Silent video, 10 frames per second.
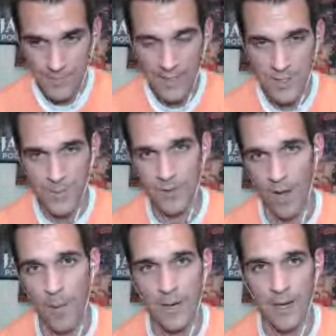it's been
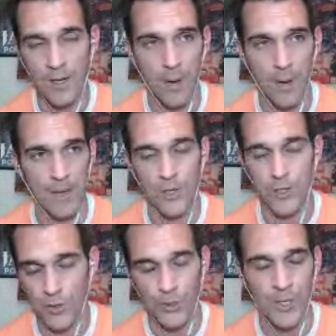dominated by men,
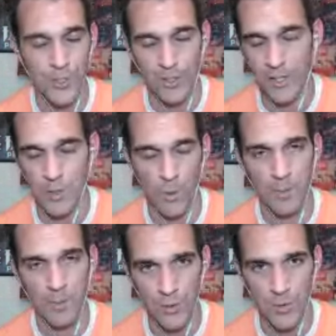sure, traditionally, because
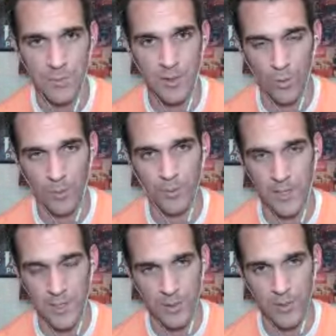women didn't used to be in the
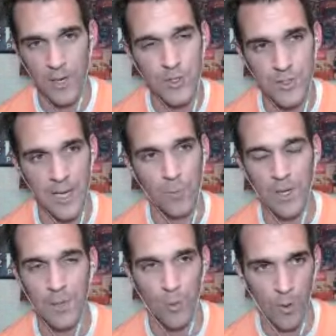workplace. But you're not just saying
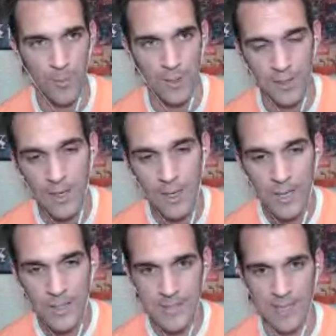we need more women in
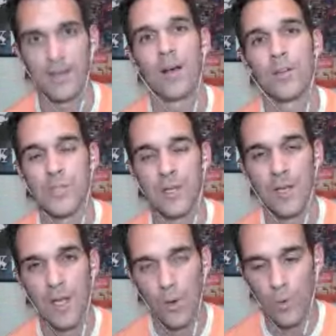
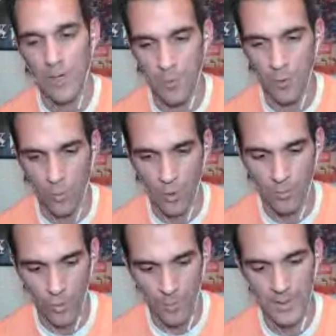technology, we need
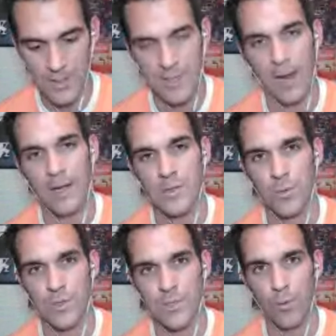more women in
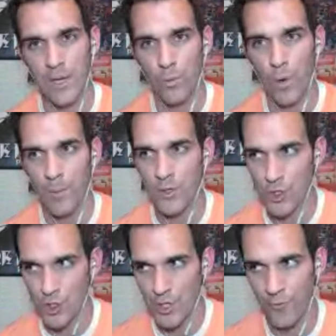science. We're saying we need women
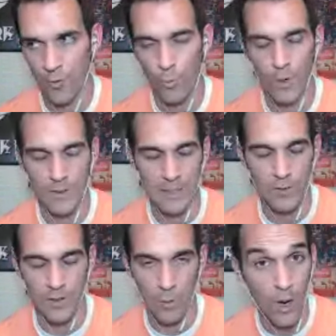to shift from what
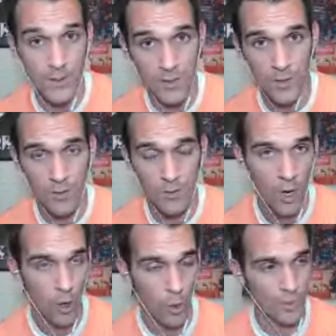either they want to do
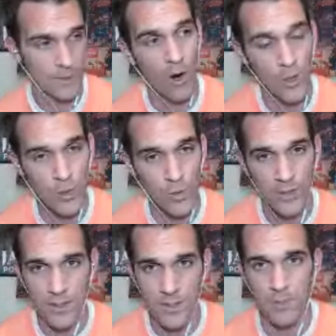or what they are
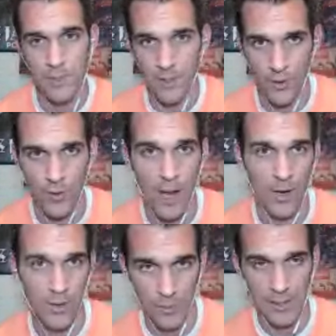doing to something that they're
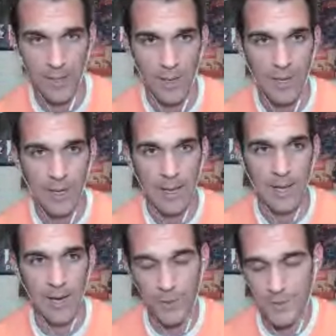not doing.
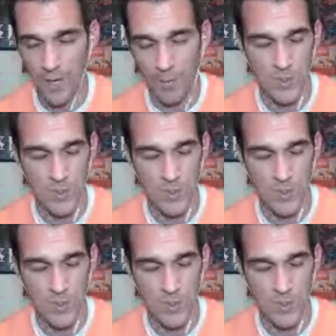And I'm a